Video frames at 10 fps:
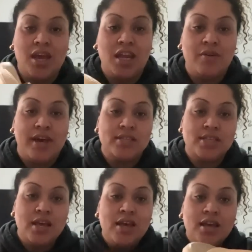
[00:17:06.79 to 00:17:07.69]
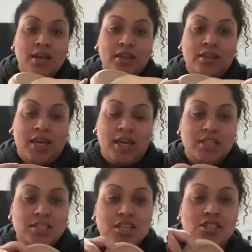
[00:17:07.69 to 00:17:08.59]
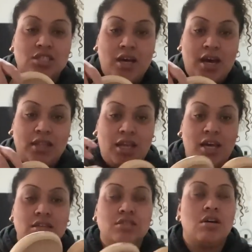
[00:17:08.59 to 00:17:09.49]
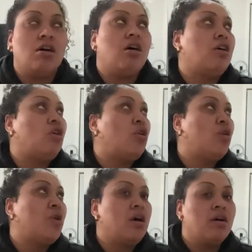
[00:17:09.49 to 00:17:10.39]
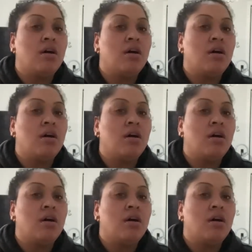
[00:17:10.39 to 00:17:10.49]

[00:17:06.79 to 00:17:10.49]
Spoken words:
Anyways, these slide things, oh